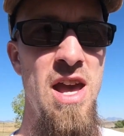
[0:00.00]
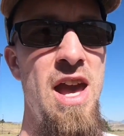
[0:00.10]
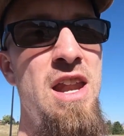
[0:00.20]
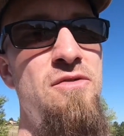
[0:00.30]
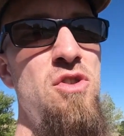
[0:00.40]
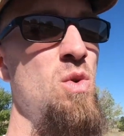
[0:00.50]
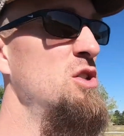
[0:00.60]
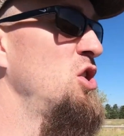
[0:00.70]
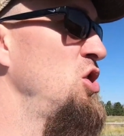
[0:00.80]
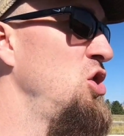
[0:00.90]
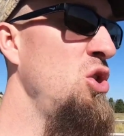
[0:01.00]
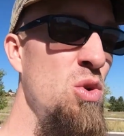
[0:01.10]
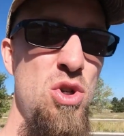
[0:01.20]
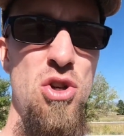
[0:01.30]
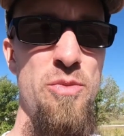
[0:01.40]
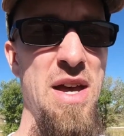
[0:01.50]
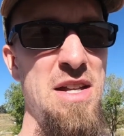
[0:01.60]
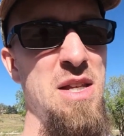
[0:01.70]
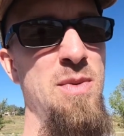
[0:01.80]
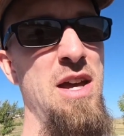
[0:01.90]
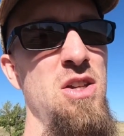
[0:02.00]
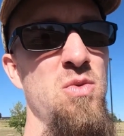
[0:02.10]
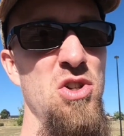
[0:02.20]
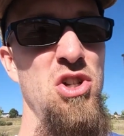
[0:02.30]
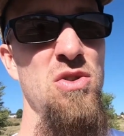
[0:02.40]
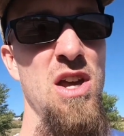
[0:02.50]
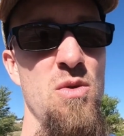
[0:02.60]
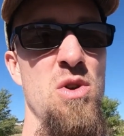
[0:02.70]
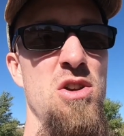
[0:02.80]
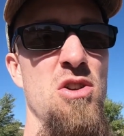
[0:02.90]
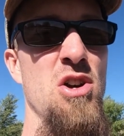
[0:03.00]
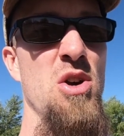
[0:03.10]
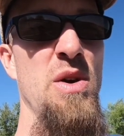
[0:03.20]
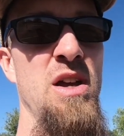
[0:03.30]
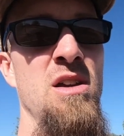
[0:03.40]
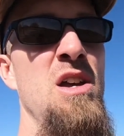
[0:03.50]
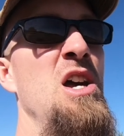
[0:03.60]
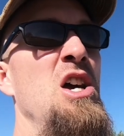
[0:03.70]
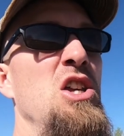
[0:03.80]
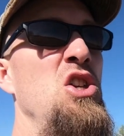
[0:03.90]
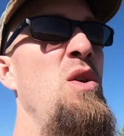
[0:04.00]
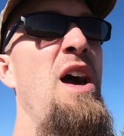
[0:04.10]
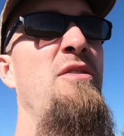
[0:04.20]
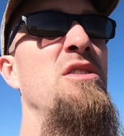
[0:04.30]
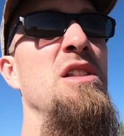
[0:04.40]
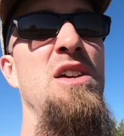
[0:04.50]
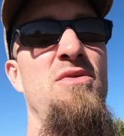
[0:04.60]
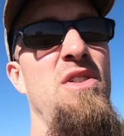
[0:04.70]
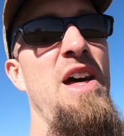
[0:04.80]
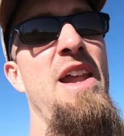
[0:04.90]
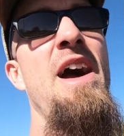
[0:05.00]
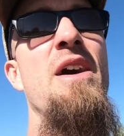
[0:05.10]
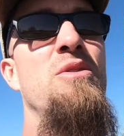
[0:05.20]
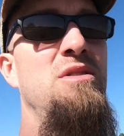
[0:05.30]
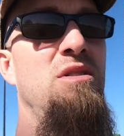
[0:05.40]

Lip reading: And if you want to use your bed space once you get where you're going, you have to lift that out.